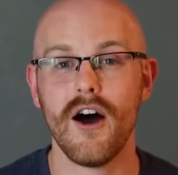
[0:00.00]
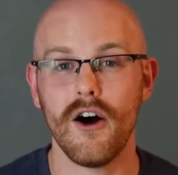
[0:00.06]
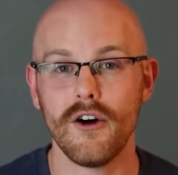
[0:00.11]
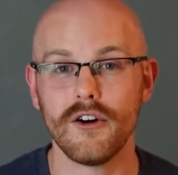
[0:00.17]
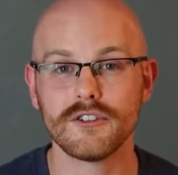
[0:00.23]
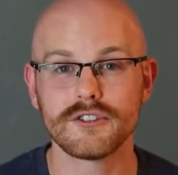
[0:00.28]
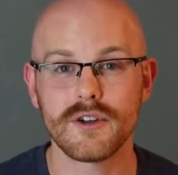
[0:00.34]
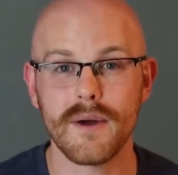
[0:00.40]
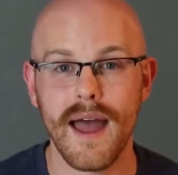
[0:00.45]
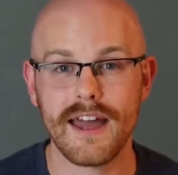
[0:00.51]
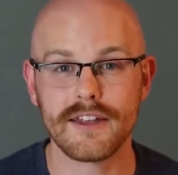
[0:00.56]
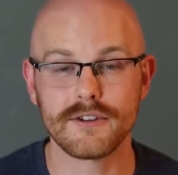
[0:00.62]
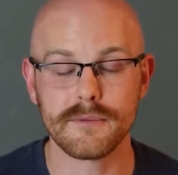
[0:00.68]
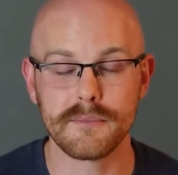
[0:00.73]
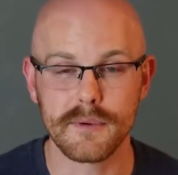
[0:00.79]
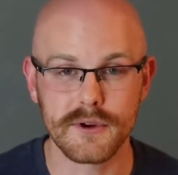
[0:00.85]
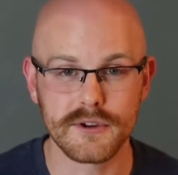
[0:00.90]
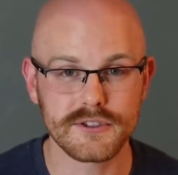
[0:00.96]
Also add
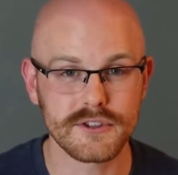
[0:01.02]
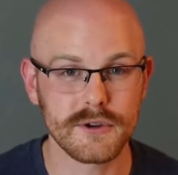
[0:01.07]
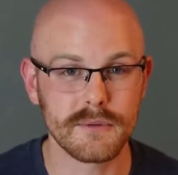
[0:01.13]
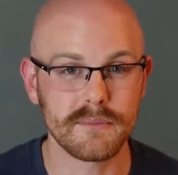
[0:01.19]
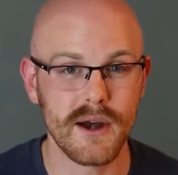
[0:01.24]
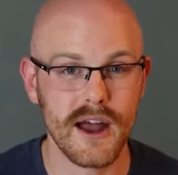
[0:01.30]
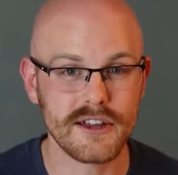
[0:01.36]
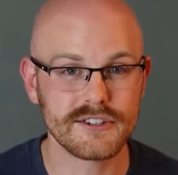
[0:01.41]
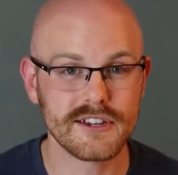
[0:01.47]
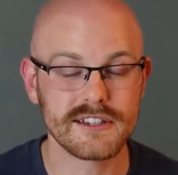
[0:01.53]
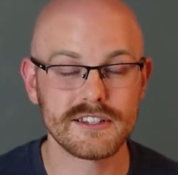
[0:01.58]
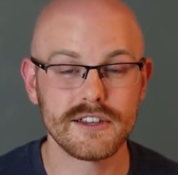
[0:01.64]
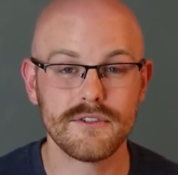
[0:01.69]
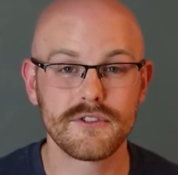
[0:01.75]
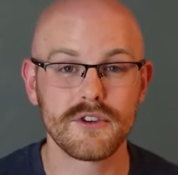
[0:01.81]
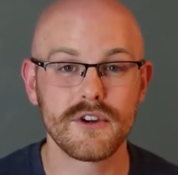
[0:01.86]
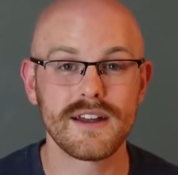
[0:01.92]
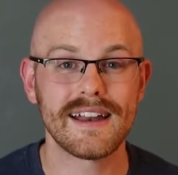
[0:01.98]
your personal projects that
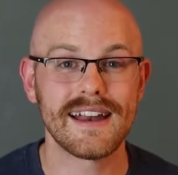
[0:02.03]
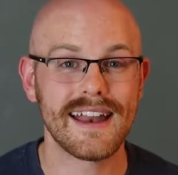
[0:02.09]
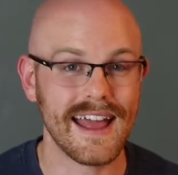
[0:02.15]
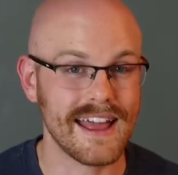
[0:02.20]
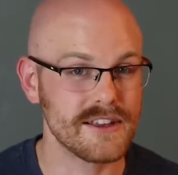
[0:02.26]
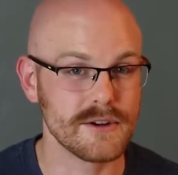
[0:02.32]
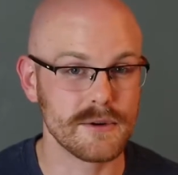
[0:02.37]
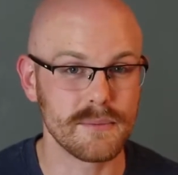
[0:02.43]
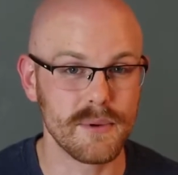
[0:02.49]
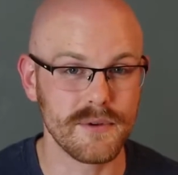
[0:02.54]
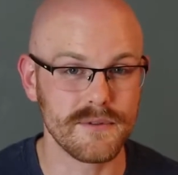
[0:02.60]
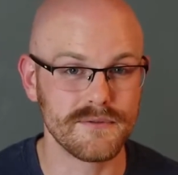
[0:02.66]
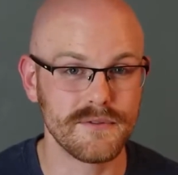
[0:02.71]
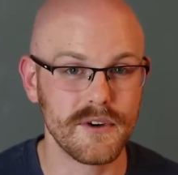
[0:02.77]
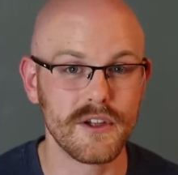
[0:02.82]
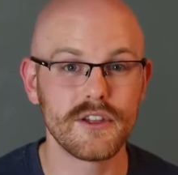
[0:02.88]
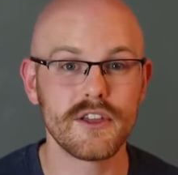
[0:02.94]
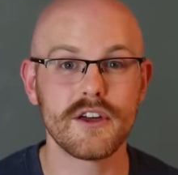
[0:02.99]
you've created and your
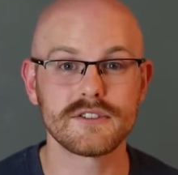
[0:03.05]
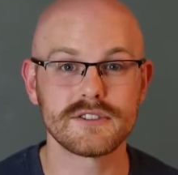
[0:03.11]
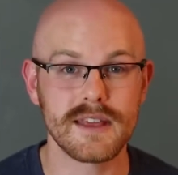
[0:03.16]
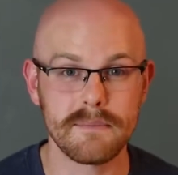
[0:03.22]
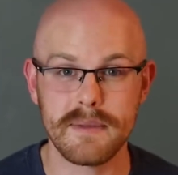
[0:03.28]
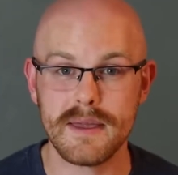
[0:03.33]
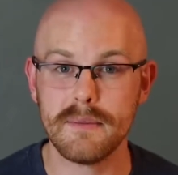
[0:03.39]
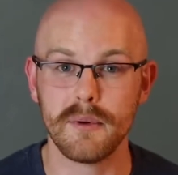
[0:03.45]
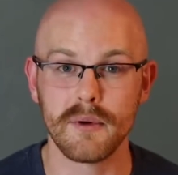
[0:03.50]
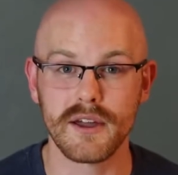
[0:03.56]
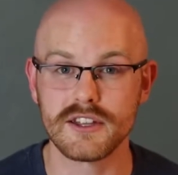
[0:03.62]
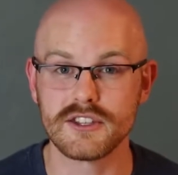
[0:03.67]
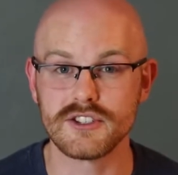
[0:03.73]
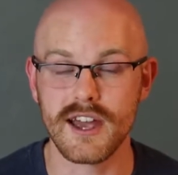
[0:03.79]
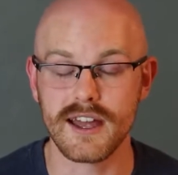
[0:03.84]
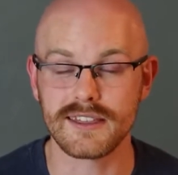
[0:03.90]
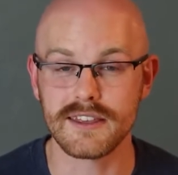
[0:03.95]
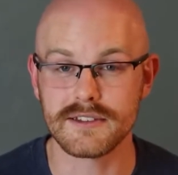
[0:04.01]
portfolio so that people can
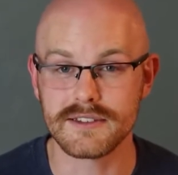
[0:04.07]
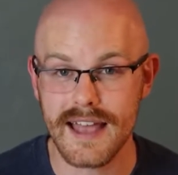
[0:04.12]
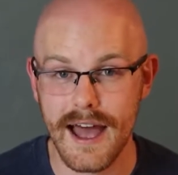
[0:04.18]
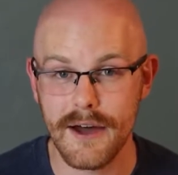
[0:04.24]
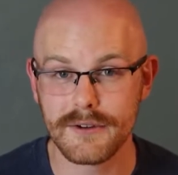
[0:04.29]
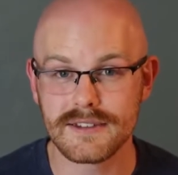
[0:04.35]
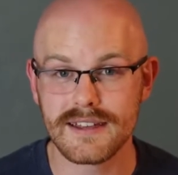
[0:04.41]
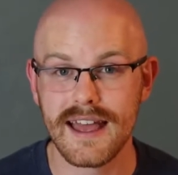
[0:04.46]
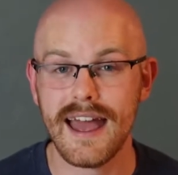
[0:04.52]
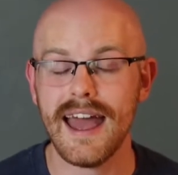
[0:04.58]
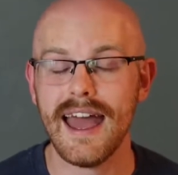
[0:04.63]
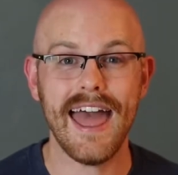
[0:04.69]
check those out.